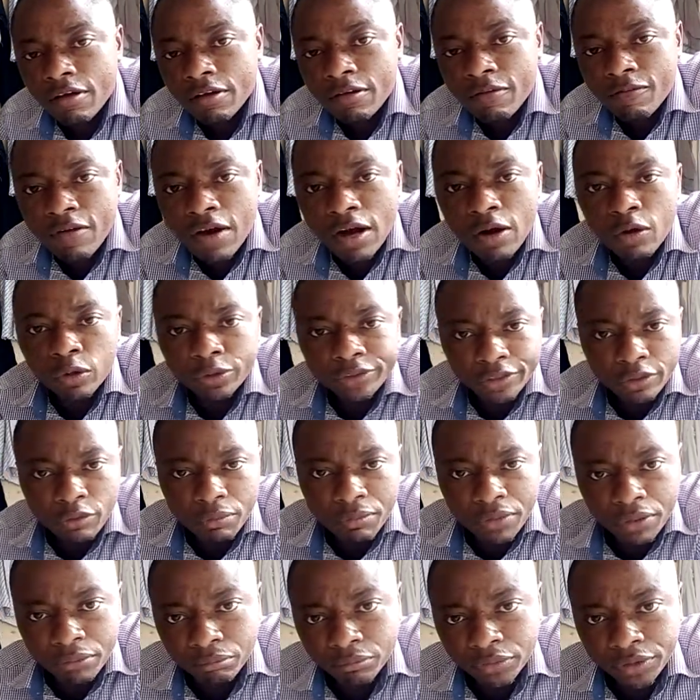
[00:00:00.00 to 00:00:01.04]
fungal cell
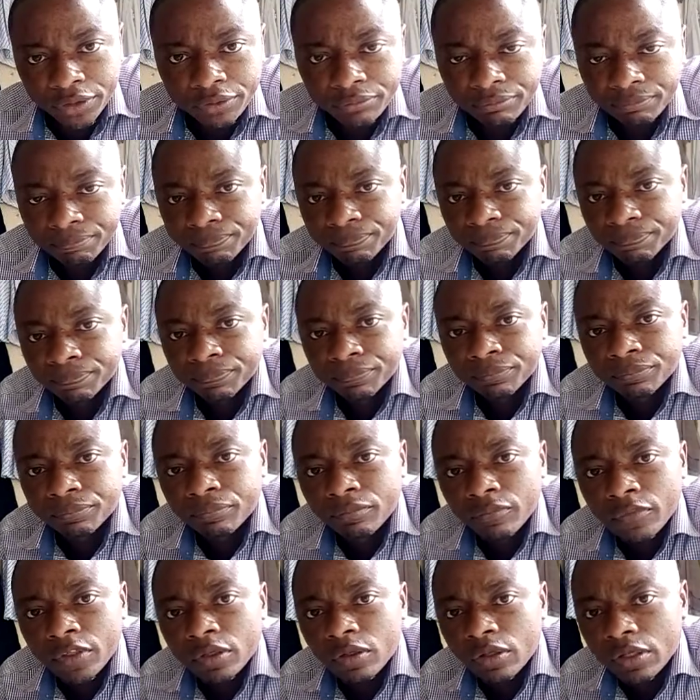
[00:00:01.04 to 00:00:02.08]
membrane,
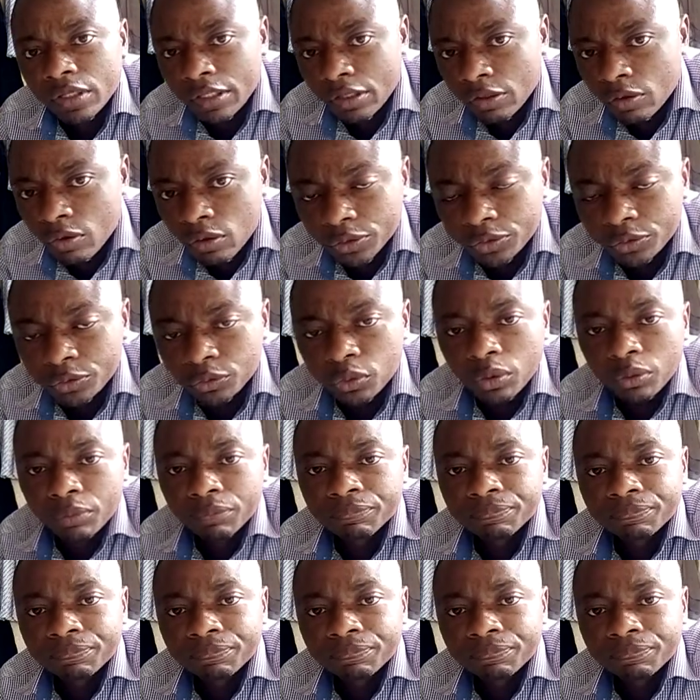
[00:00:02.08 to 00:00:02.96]
egostro,